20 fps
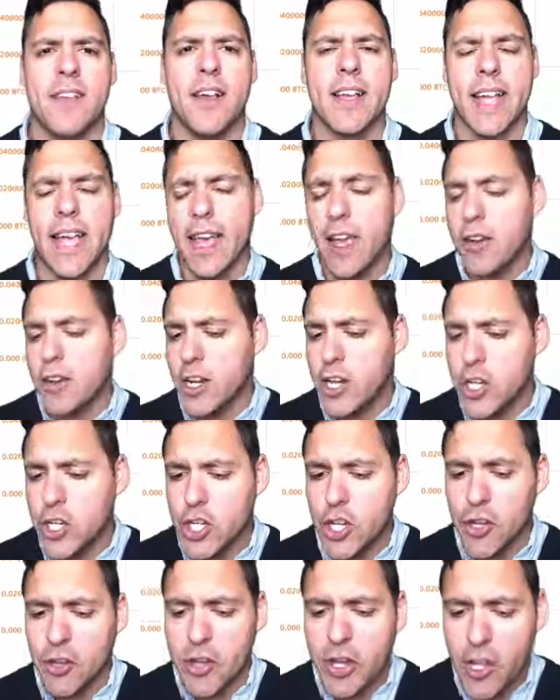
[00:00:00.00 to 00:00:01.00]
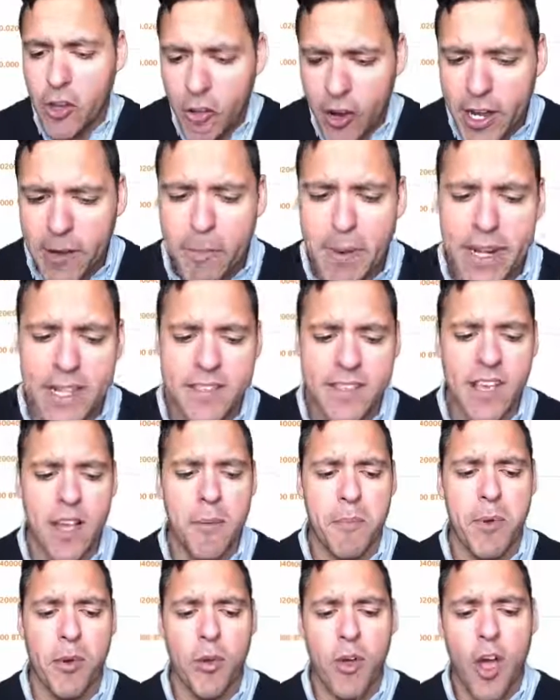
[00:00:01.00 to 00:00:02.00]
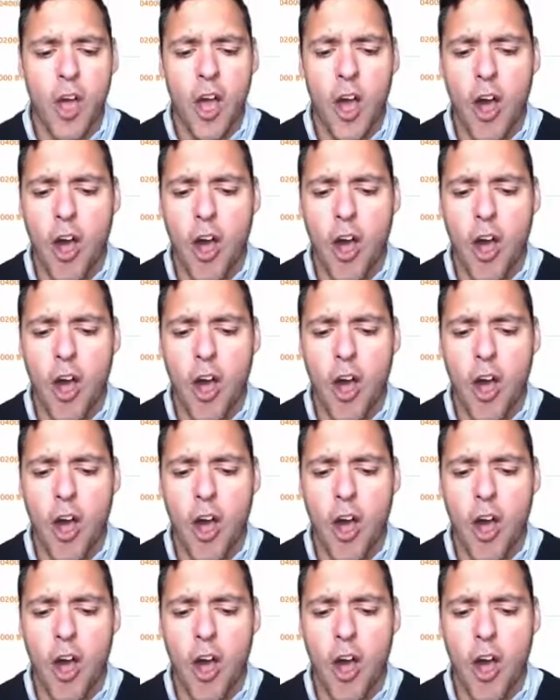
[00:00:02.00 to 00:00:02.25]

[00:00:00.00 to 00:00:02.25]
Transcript: Okay, I'm going to show you an incredible example